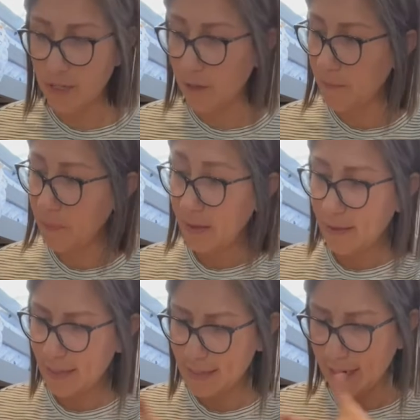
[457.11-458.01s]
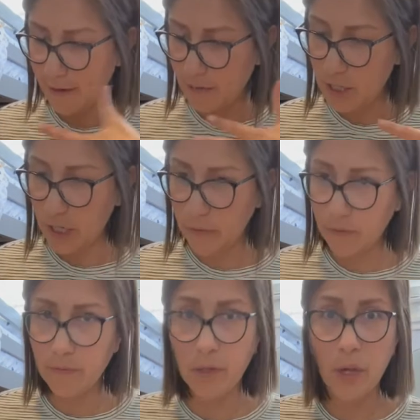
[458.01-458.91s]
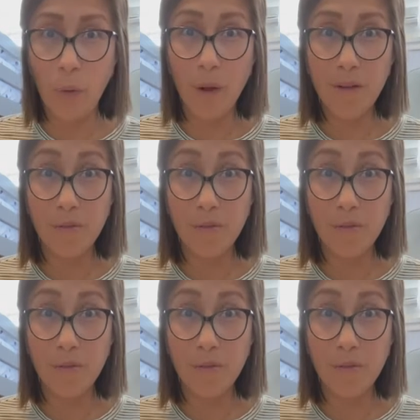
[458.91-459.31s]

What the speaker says: So that's kind of the general flow